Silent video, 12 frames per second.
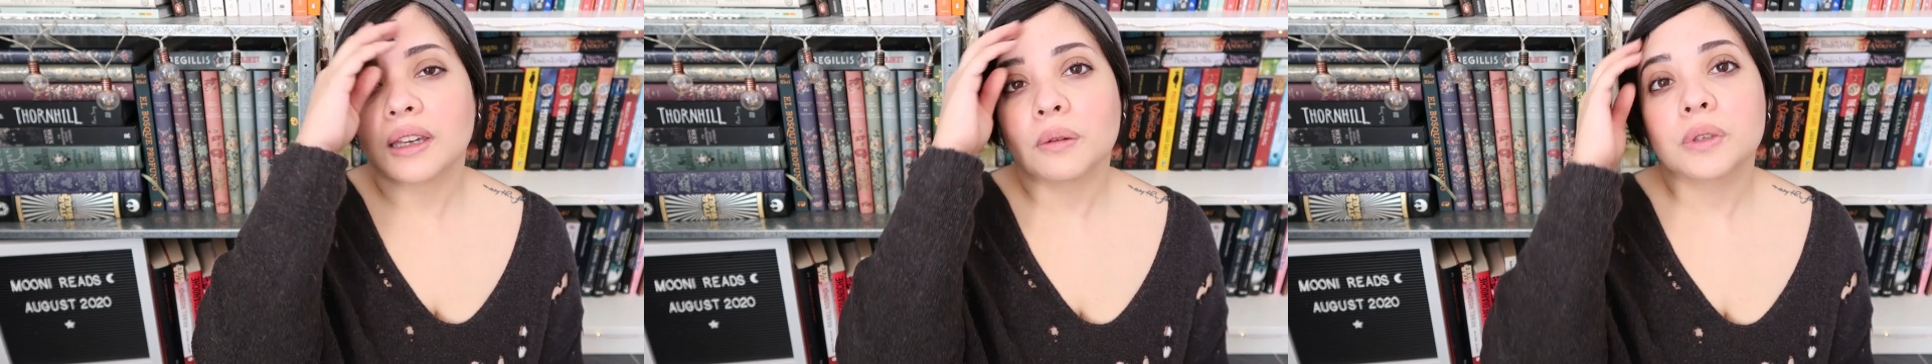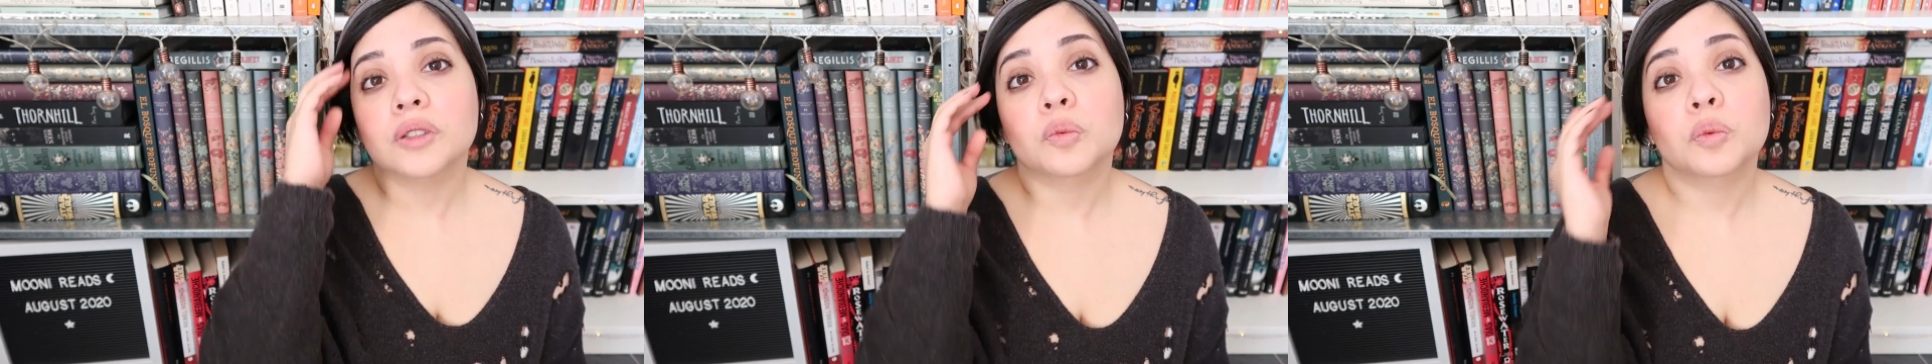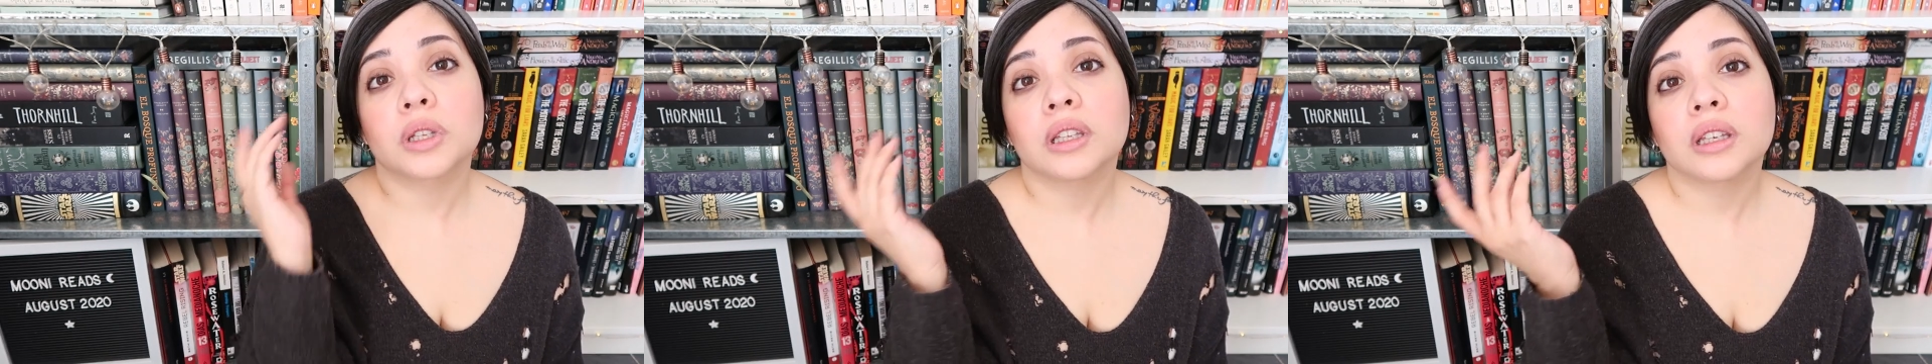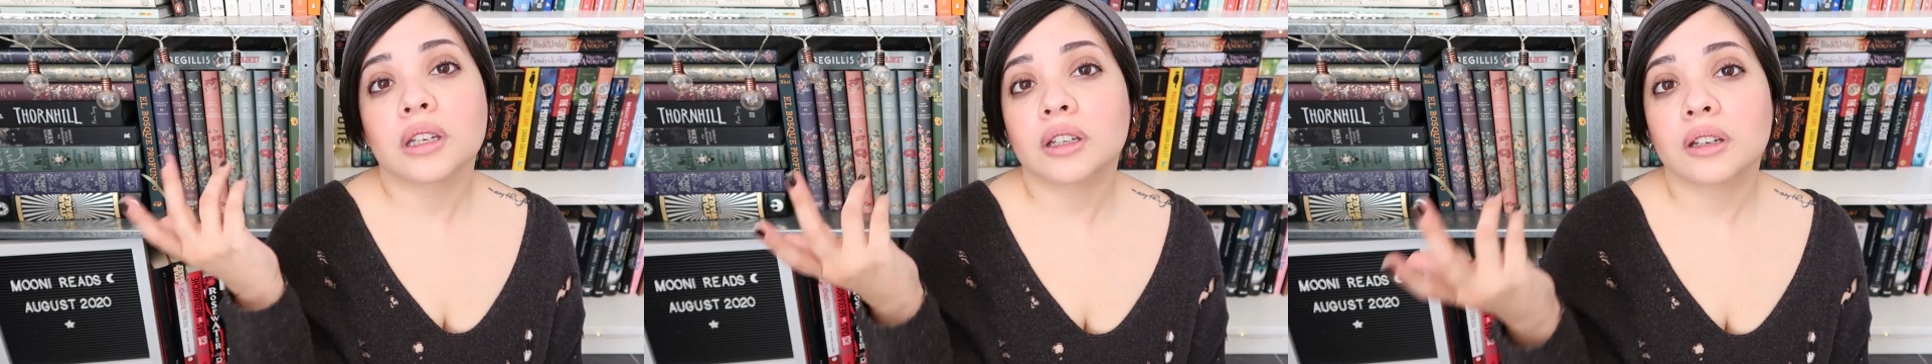It was
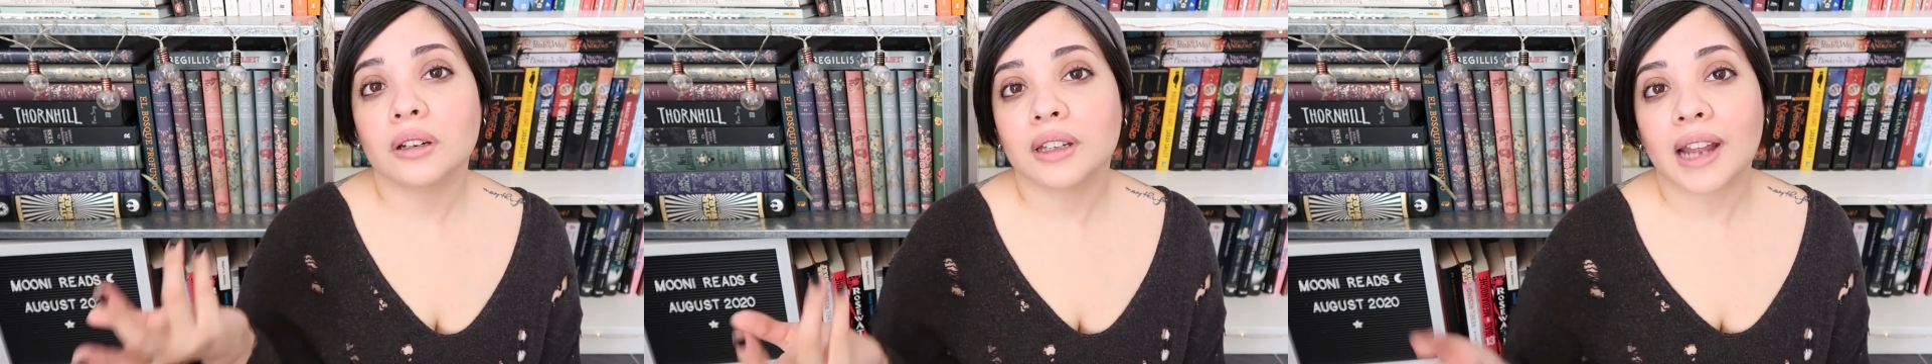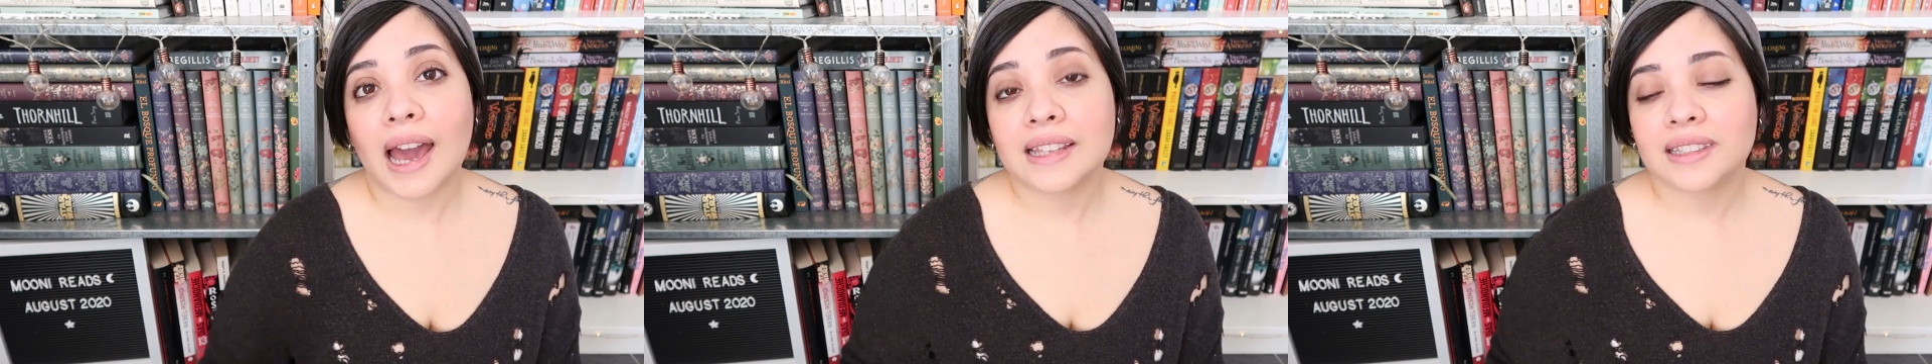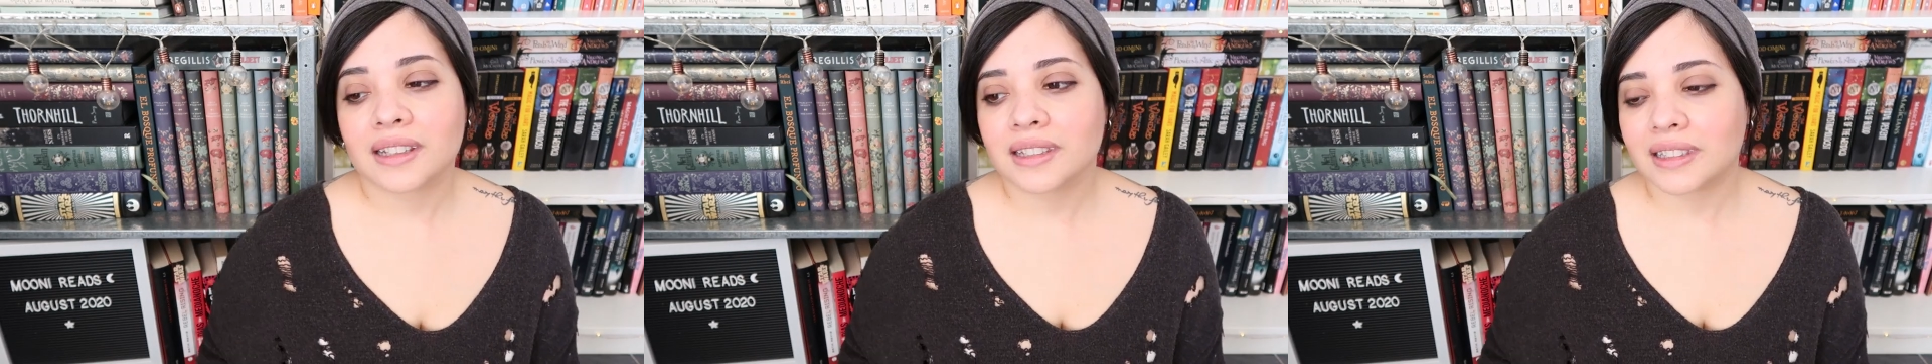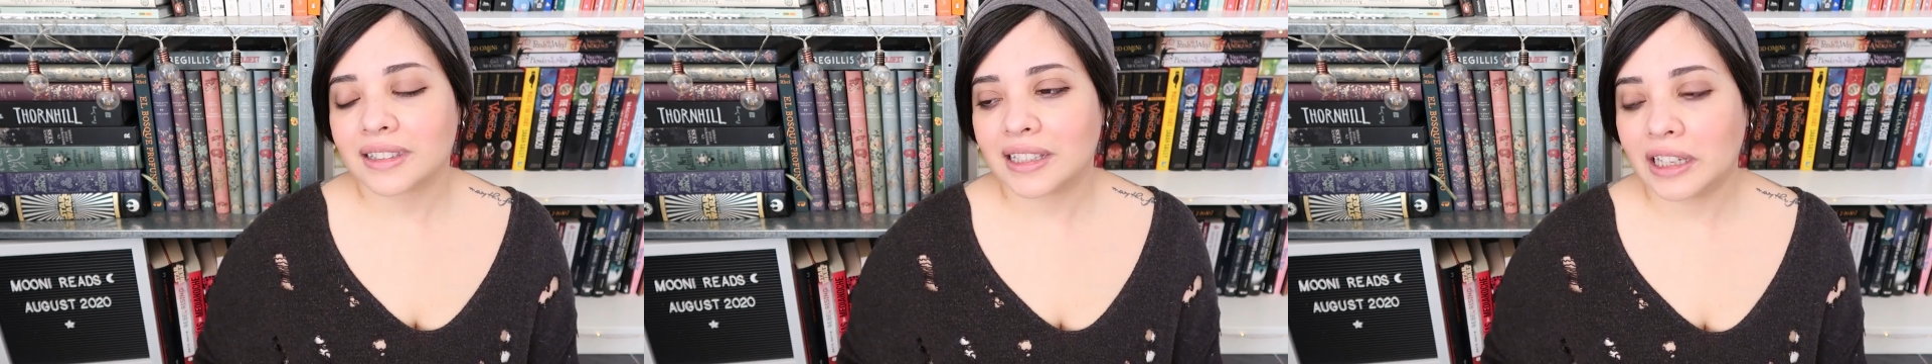really good. I
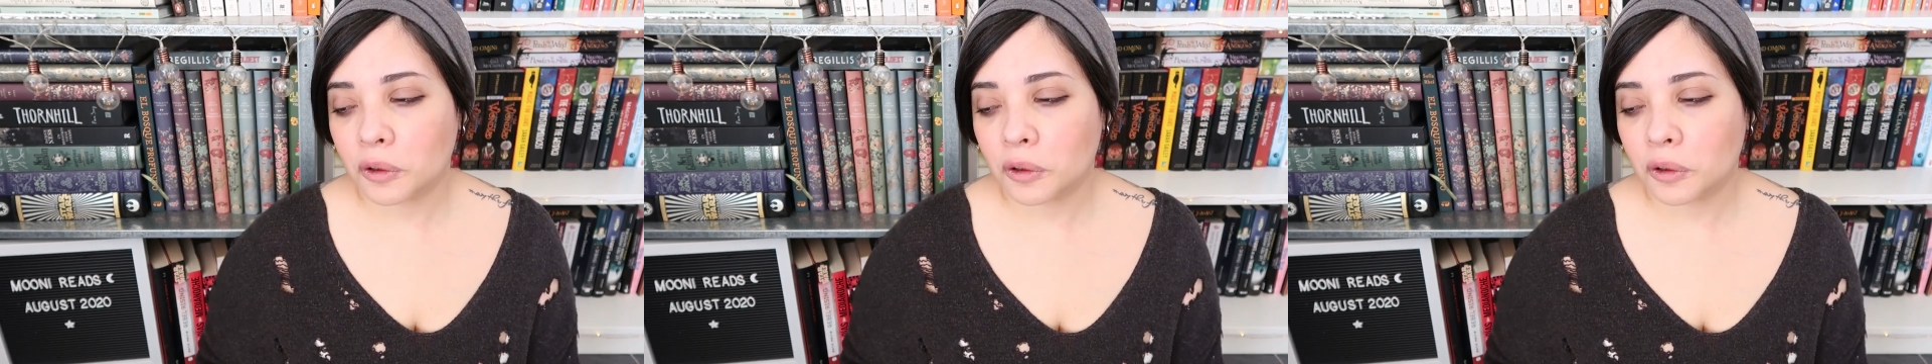just